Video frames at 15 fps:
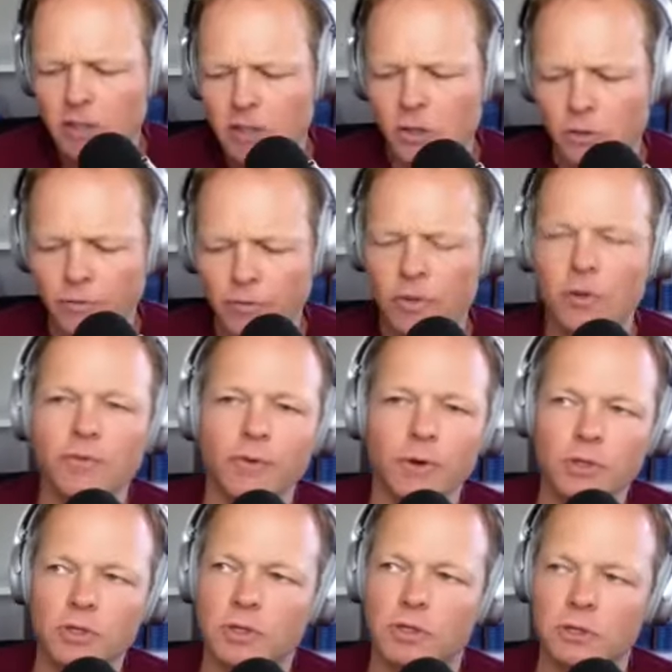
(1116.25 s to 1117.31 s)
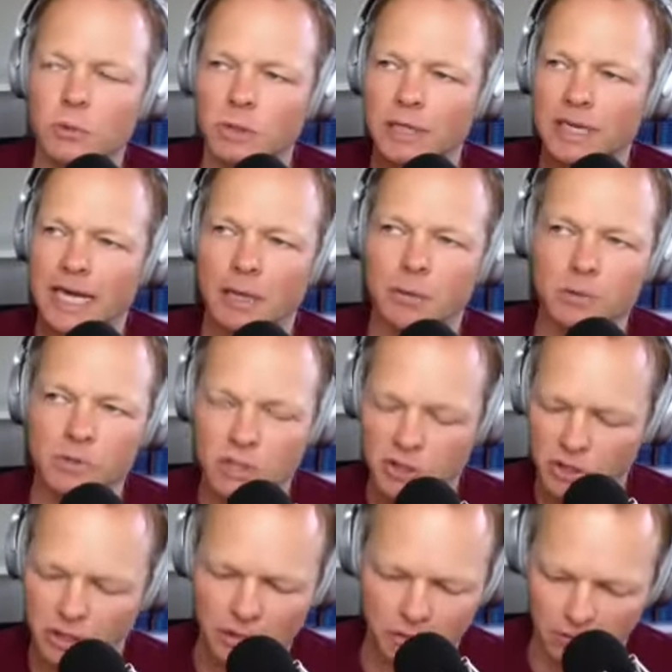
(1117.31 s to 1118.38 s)
So for those folks doing an
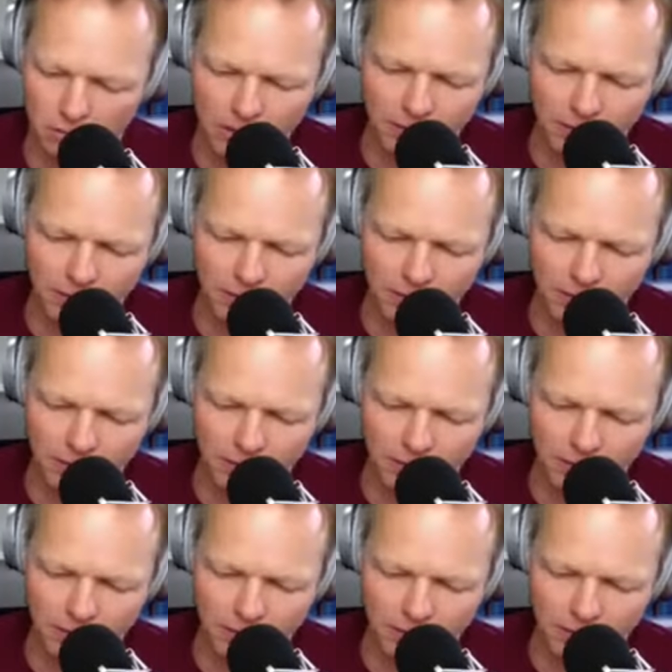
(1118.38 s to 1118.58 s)
acquisition,